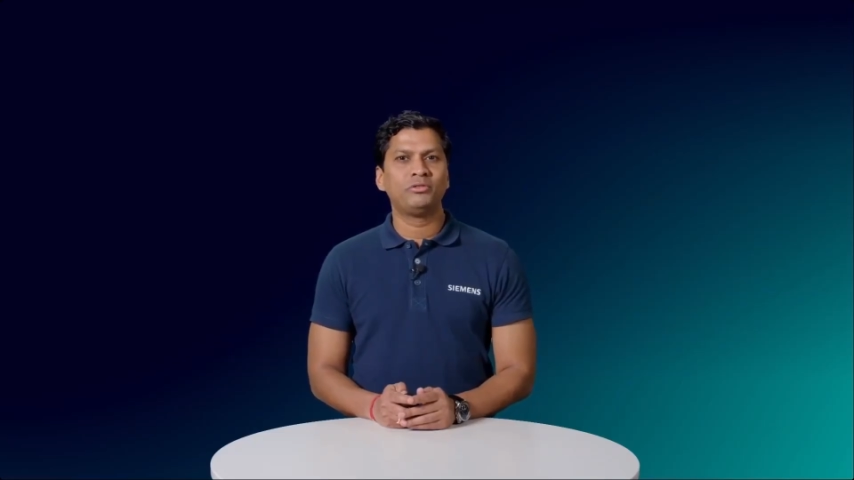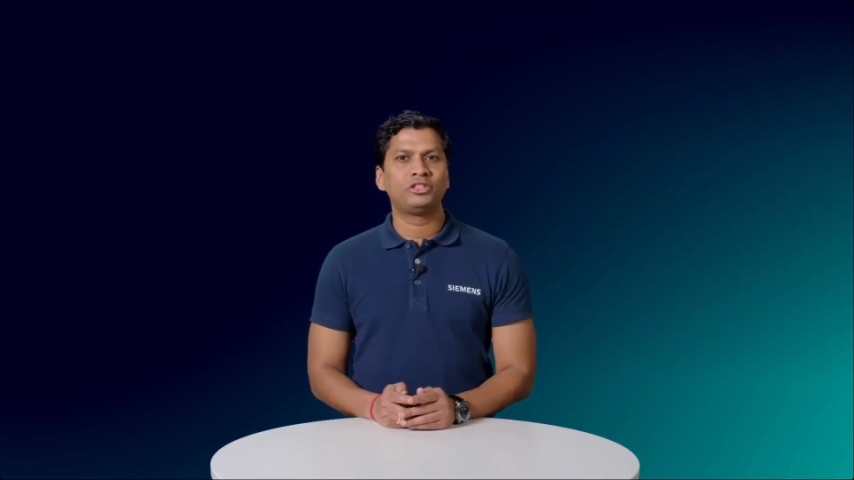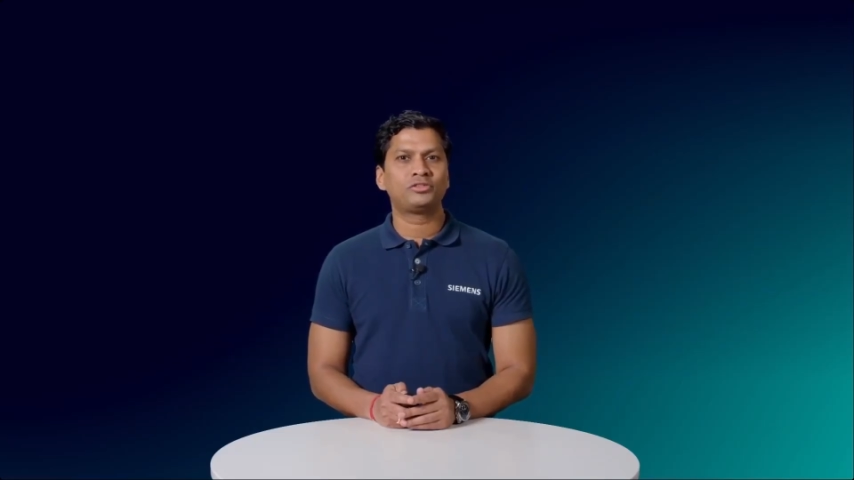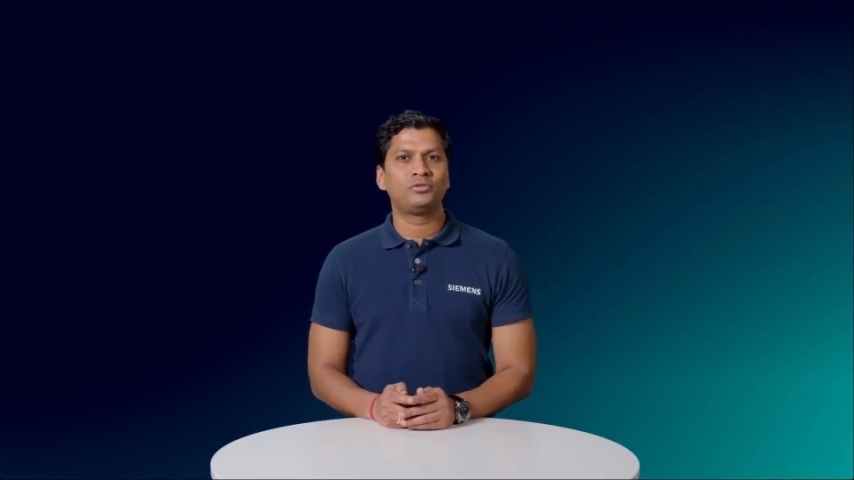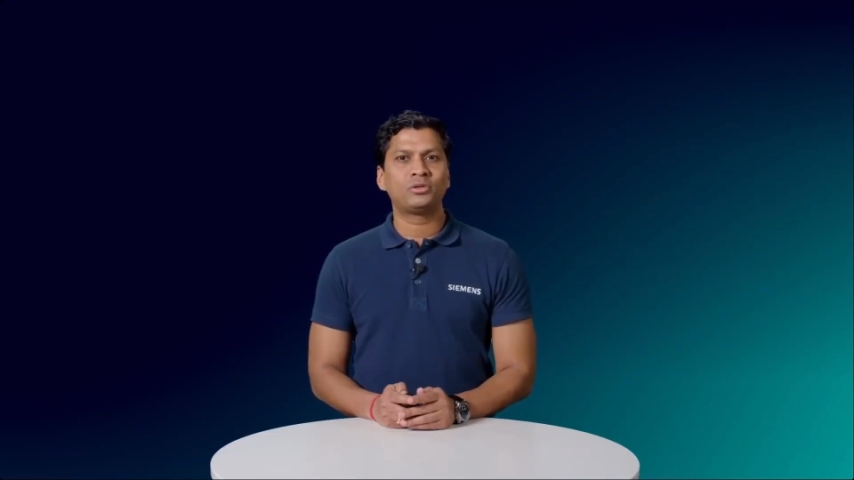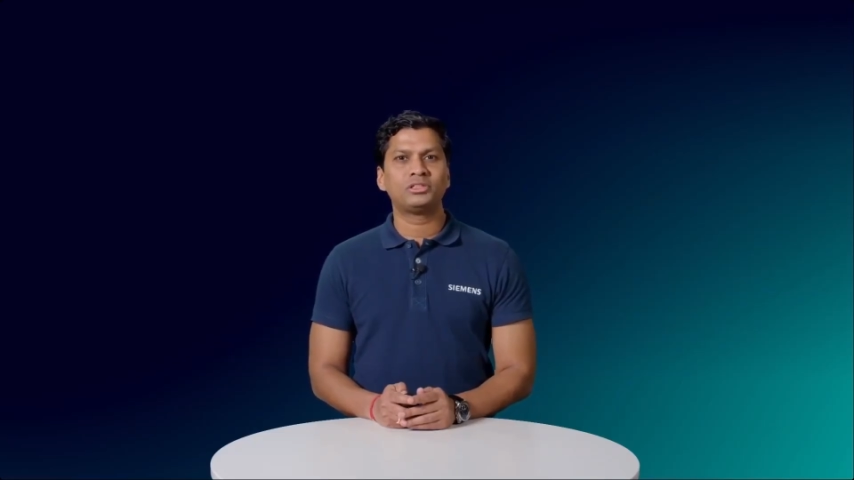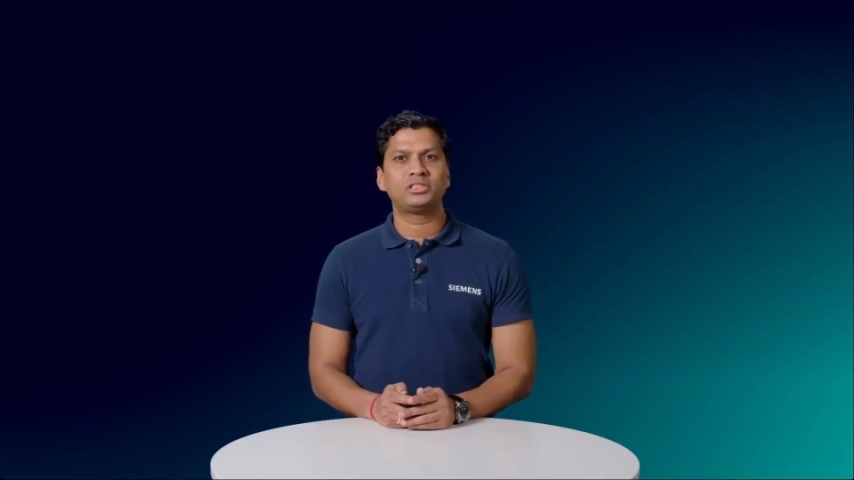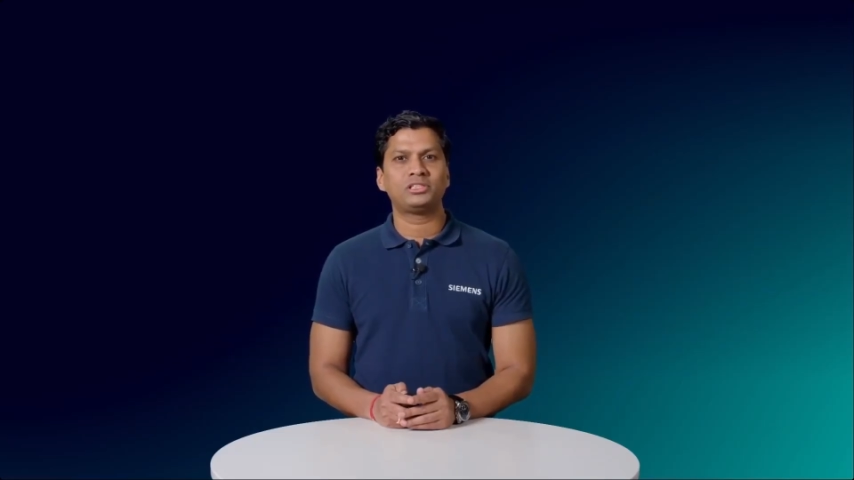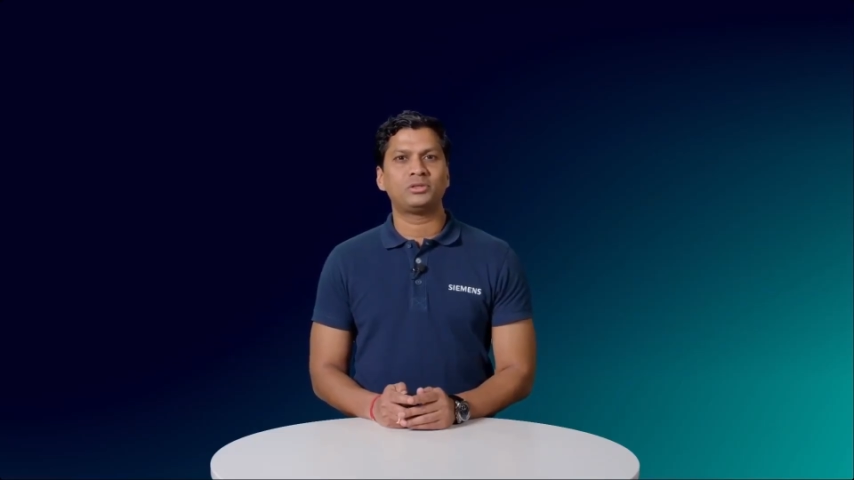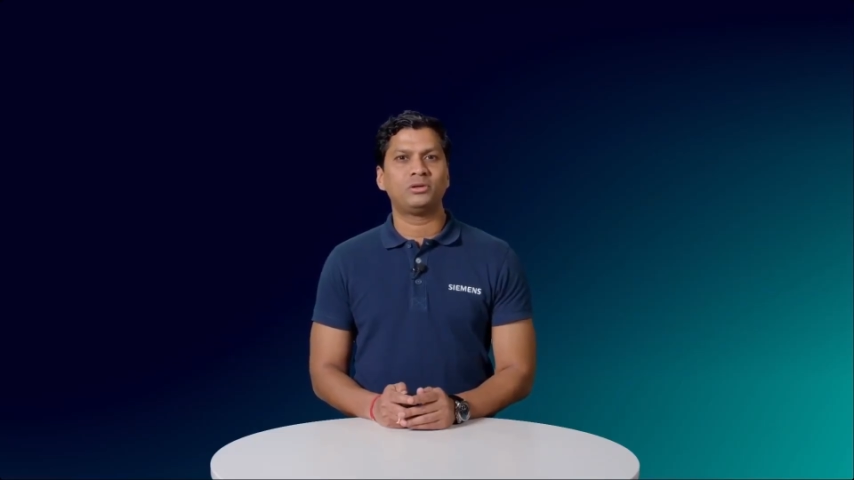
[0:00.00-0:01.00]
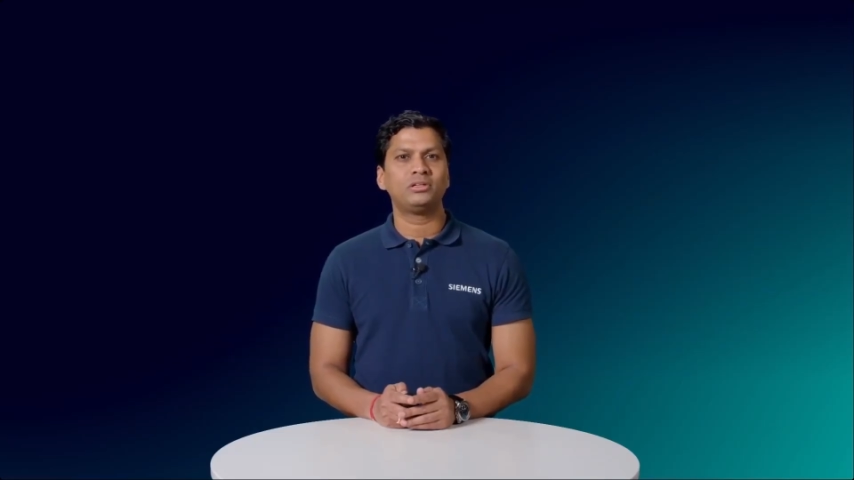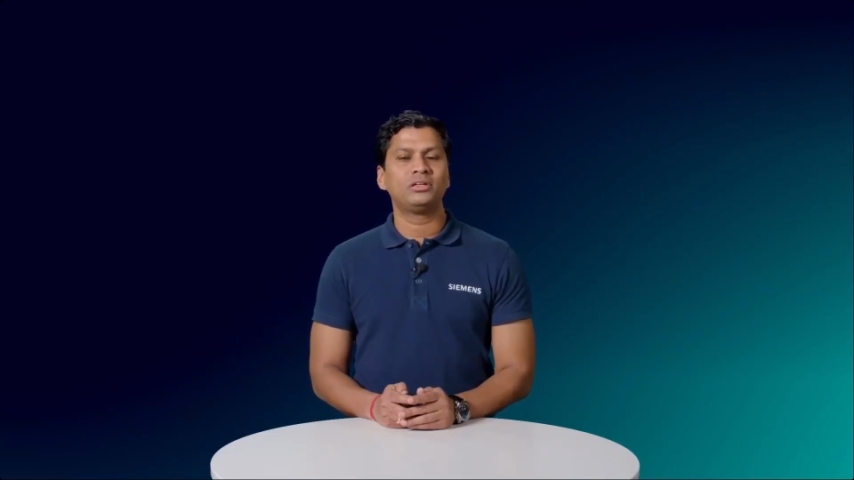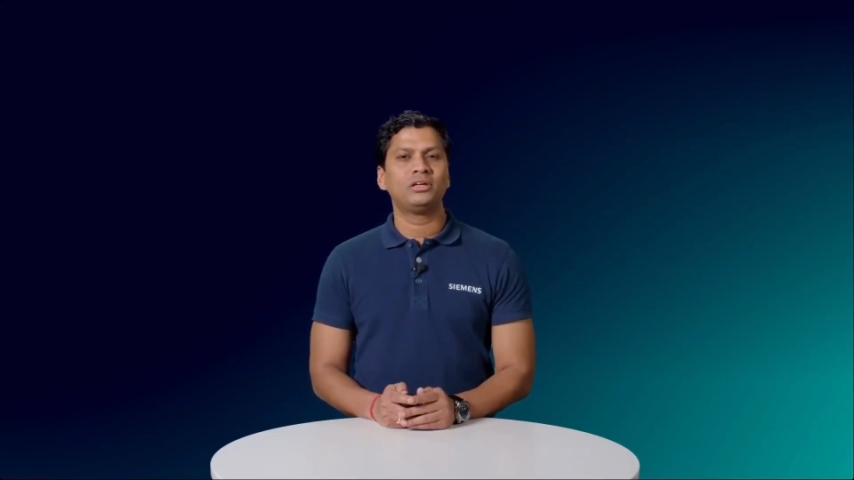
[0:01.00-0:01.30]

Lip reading: which focuses on